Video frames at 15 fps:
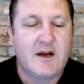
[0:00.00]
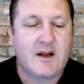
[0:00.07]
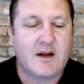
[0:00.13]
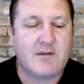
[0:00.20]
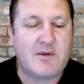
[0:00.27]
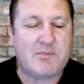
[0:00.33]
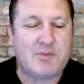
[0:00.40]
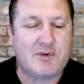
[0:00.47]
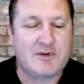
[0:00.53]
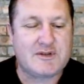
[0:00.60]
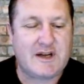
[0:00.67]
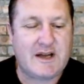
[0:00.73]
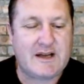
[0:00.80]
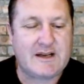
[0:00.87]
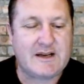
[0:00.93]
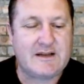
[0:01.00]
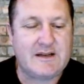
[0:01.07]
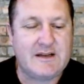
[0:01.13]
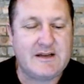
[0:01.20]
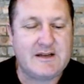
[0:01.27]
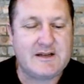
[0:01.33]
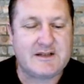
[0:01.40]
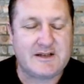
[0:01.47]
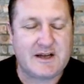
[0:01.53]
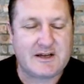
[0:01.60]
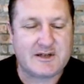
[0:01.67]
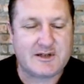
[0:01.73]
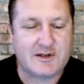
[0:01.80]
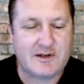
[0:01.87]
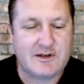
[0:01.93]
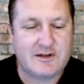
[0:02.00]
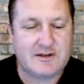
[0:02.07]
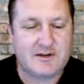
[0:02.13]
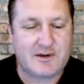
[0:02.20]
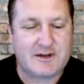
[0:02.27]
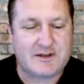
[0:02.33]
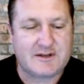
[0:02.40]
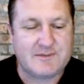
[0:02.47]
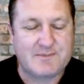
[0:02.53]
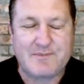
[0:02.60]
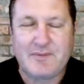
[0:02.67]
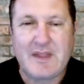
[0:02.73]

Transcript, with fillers: Ramaphosa added in his national address.